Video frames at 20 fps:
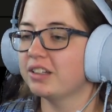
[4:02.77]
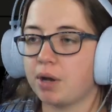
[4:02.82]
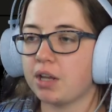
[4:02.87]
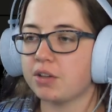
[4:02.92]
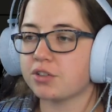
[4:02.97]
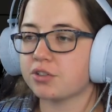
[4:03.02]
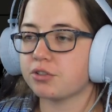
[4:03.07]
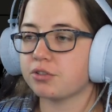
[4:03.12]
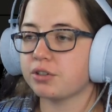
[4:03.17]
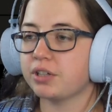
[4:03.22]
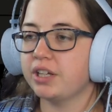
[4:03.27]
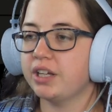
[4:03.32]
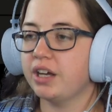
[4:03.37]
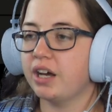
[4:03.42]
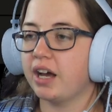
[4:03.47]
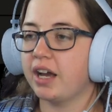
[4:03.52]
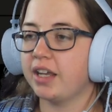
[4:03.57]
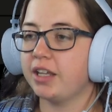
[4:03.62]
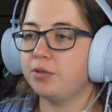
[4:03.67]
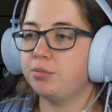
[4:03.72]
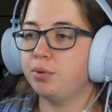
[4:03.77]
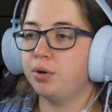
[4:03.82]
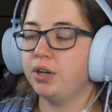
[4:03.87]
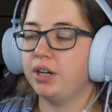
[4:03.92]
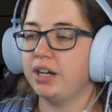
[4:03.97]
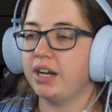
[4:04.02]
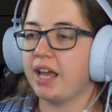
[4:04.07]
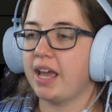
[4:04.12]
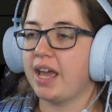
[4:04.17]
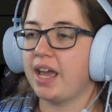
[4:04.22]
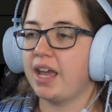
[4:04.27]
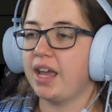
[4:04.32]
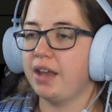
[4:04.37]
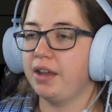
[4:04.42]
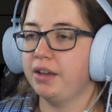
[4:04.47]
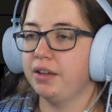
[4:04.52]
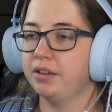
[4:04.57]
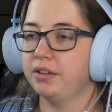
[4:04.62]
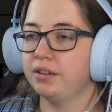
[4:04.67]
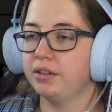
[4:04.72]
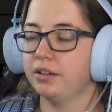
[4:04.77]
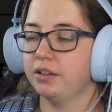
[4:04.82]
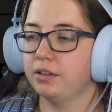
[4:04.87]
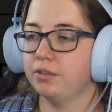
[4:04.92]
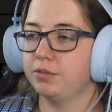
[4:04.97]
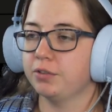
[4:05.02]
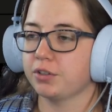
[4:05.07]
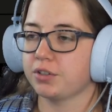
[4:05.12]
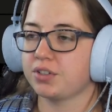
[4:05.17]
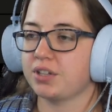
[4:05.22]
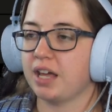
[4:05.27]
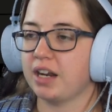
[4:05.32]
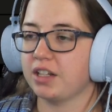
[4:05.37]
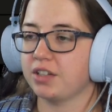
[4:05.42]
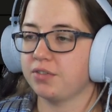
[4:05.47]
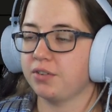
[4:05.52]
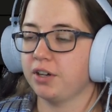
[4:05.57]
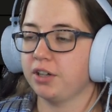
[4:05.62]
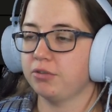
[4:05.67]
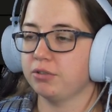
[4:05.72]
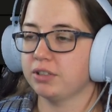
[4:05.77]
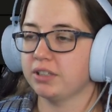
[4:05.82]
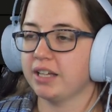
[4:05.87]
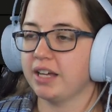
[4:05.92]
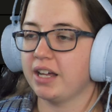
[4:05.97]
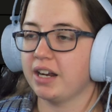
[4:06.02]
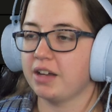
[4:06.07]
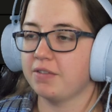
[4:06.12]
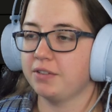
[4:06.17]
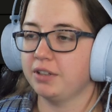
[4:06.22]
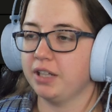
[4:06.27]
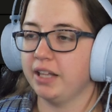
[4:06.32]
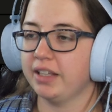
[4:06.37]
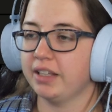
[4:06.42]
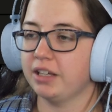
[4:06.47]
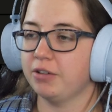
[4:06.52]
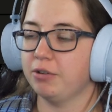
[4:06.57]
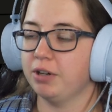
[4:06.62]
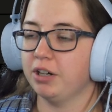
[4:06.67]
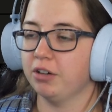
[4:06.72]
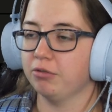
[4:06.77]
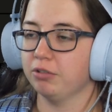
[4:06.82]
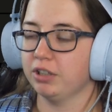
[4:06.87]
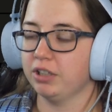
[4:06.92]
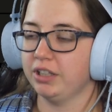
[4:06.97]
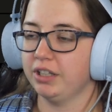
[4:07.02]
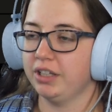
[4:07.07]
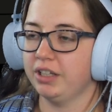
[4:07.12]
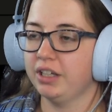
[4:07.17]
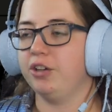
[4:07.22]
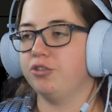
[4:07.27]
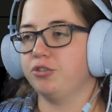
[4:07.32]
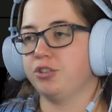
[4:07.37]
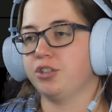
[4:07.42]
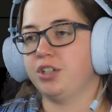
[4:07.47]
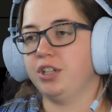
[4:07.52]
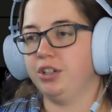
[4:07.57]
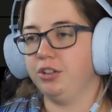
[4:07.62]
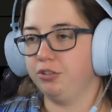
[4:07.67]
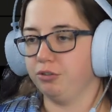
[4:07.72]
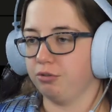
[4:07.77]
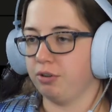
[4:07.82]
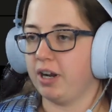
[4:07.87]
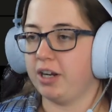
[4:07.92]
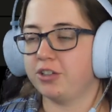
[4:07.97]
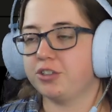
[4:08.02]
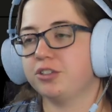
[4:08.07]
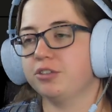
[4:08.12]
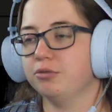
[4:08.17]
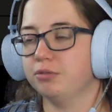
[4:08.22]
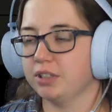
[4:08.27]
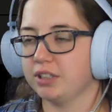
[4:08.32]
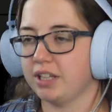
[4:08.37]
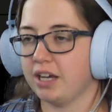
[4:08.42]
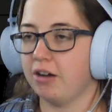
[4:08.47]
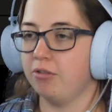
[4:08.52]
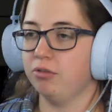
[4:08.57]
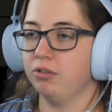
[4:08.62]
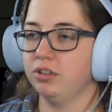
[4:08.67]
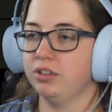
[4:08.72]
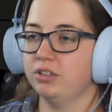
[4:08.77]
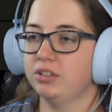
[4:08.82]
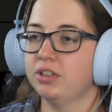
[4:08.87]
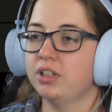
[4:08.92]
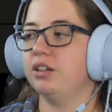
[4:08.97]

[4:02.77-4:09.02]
Pastaria, I could put an A and feel satisfied with that. I feel like they went a really interesting direction with that one.